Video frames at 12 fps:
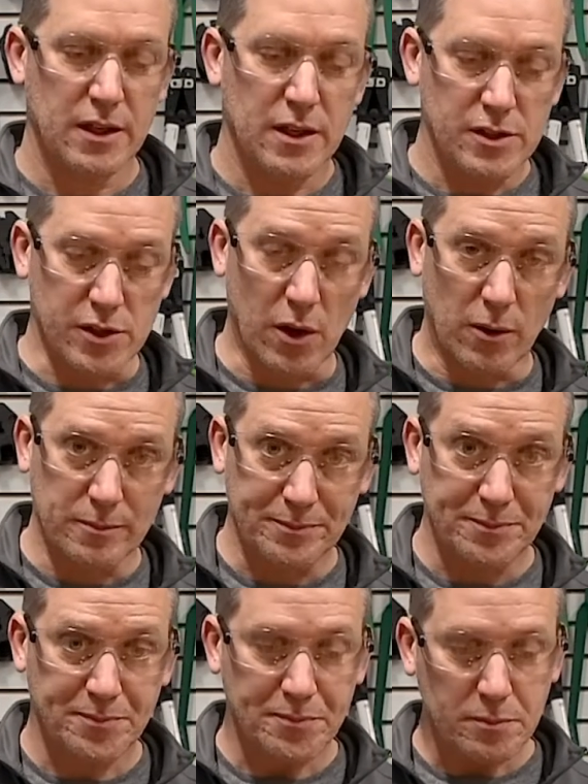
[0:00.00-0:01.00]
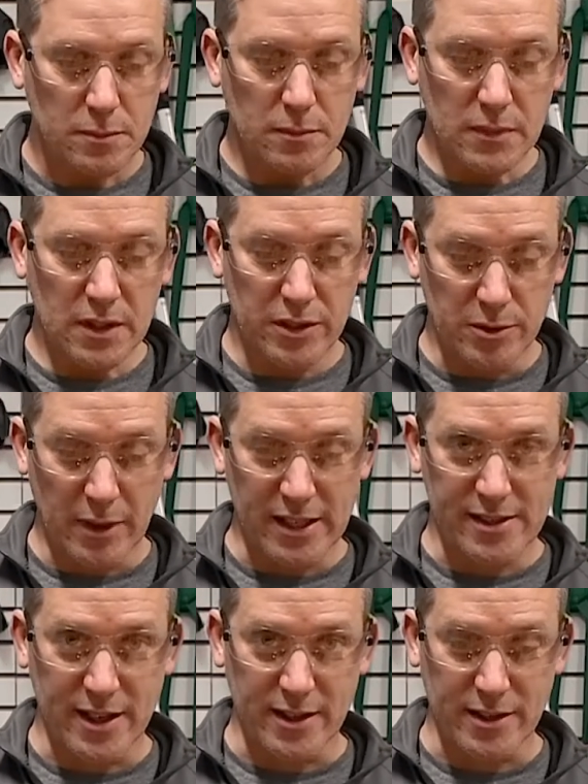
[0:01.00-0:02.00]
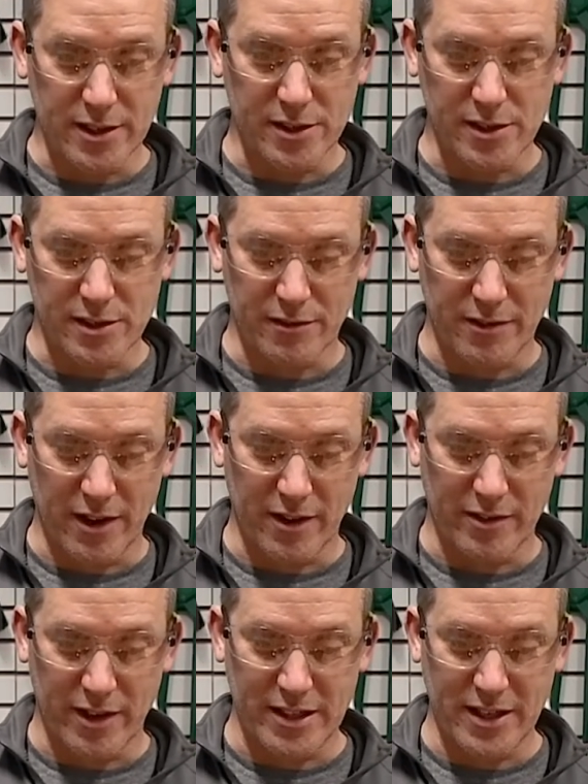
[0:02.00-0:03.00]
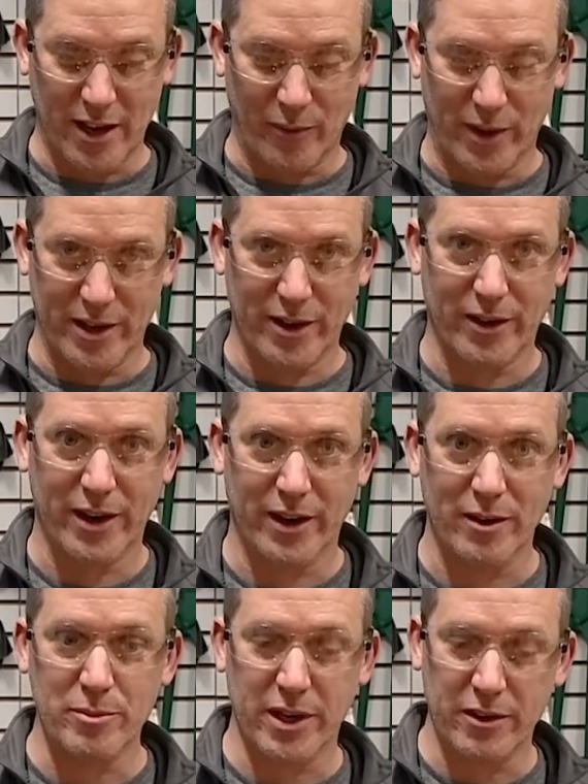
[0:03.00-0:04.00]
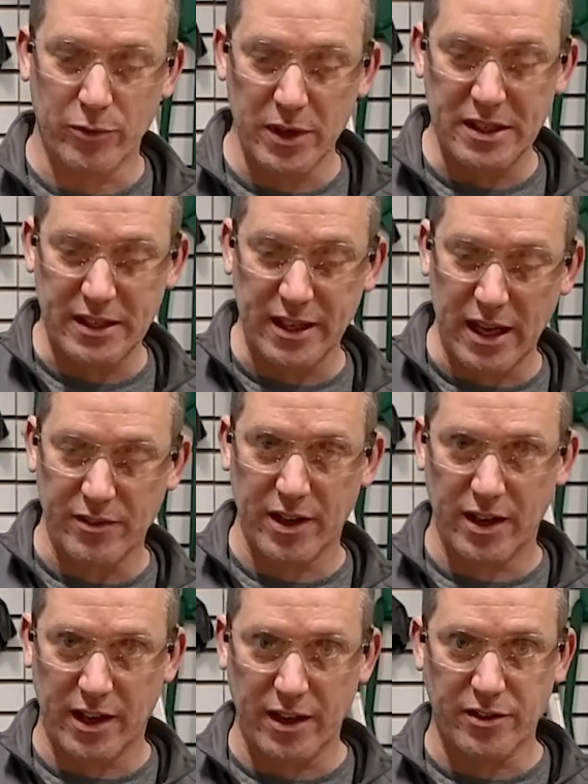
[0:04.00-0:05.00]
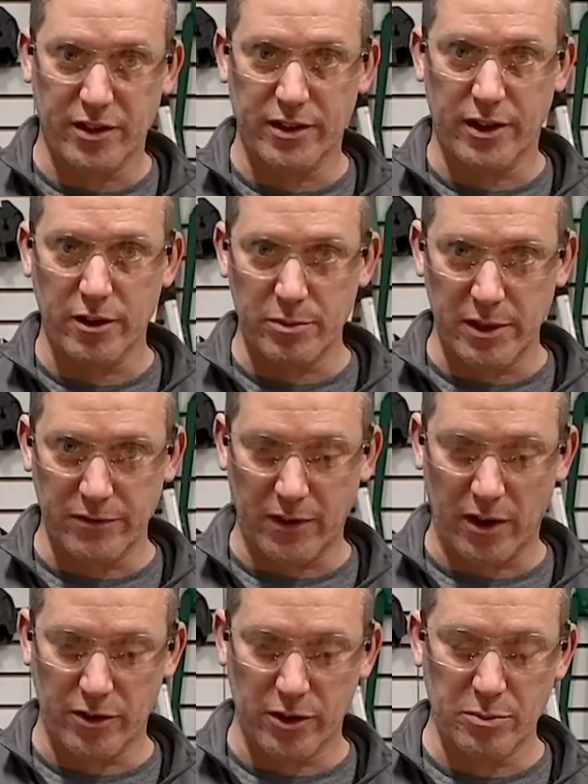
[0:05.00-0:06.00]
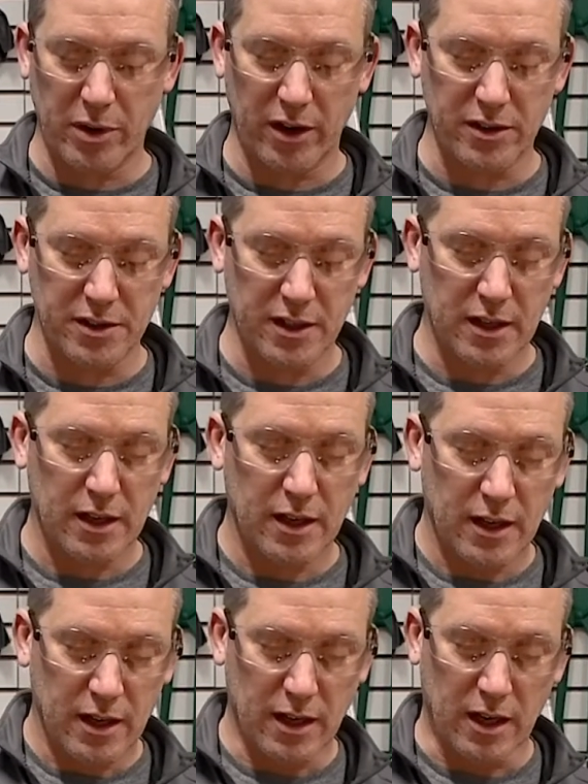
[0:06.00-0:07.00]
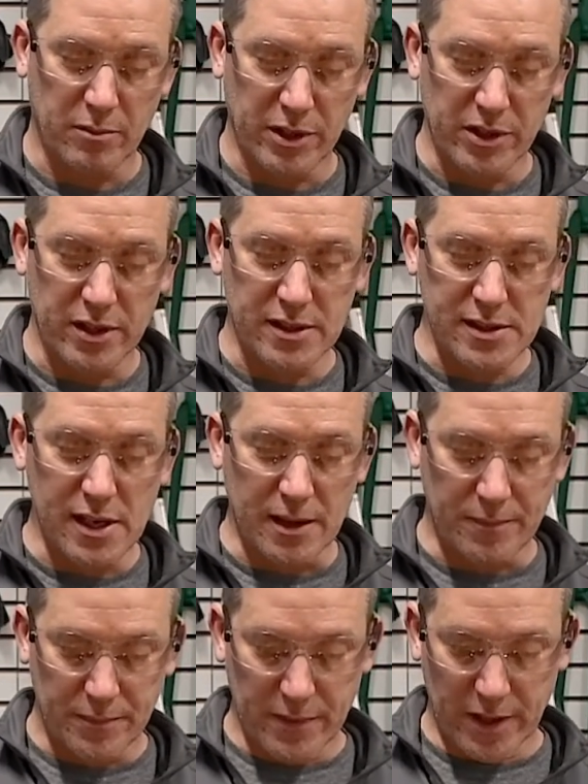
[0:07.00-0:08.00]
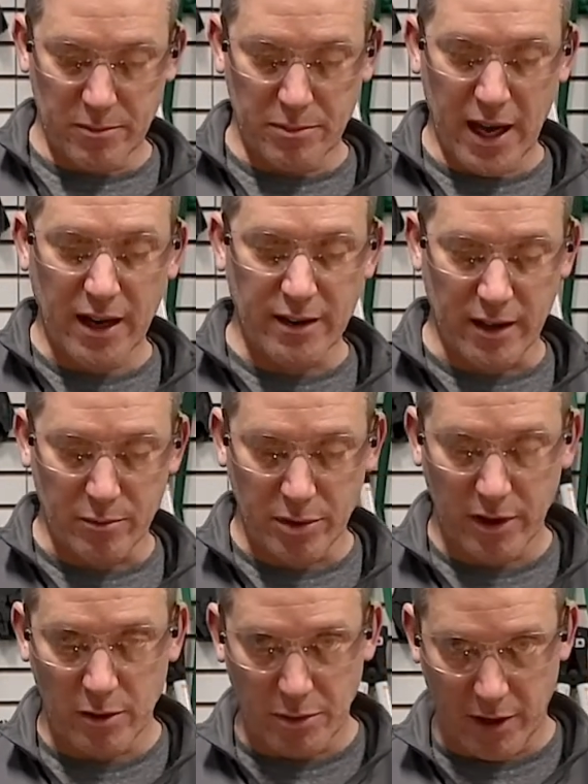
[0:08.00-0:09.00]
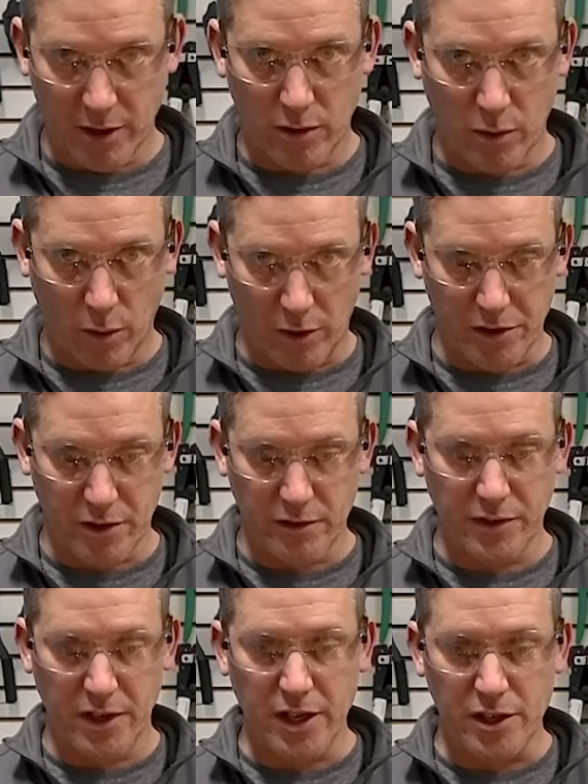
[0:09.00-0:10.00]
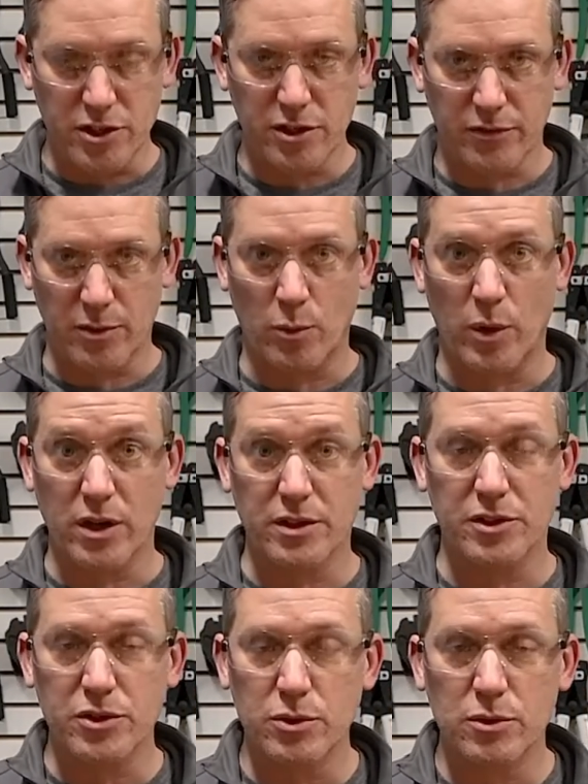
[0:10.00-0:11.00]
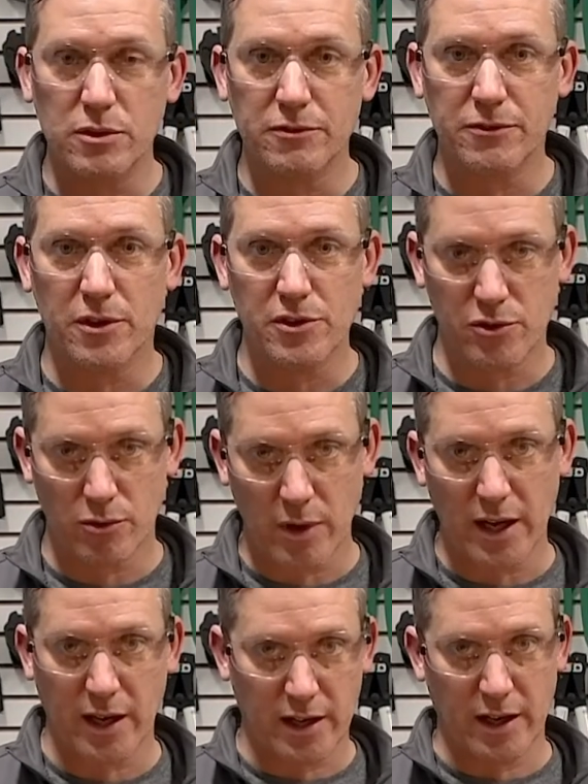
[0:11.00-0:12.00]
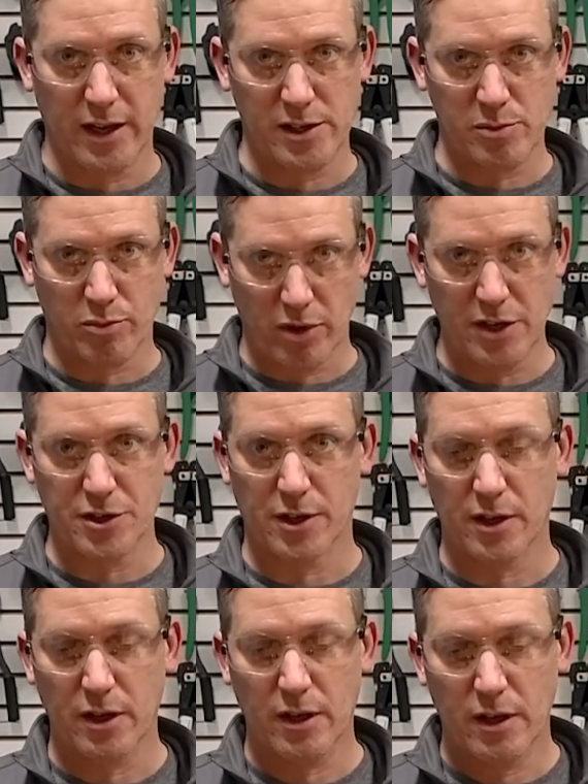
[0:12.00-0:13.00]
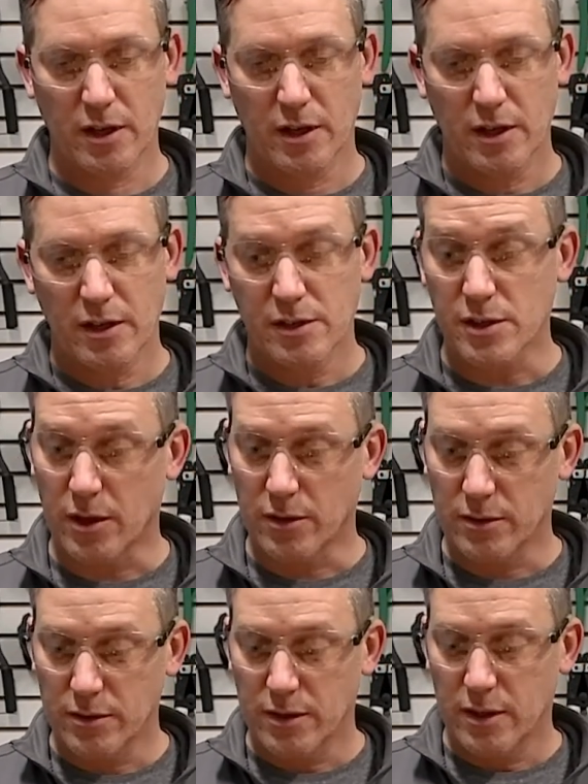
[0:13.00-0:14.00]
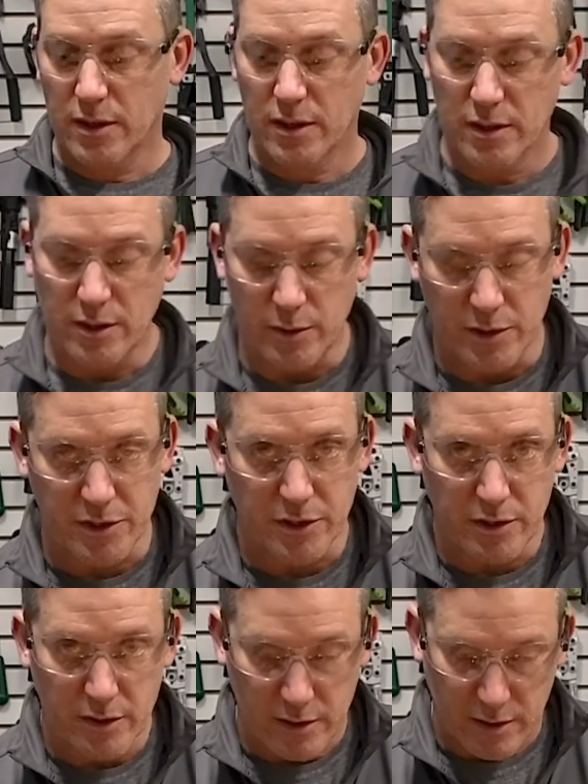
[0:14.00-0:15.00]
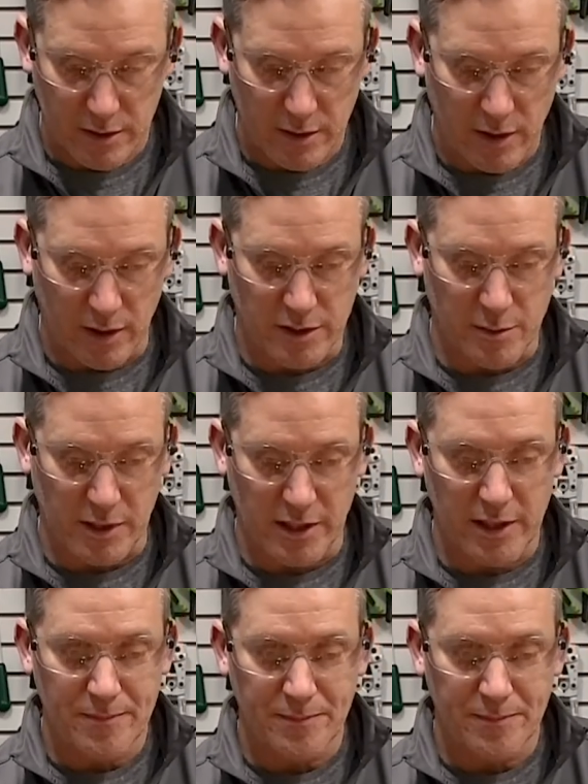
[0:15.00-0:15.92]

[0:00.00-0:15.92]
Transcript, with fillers: So you might say that this is a very, very tight window here, but if we did have a connector in there, it'd be farther apart. Uh, but you can see it backed up about a quarter of an inch from where the tool first recognized pressure. So you would ultimately,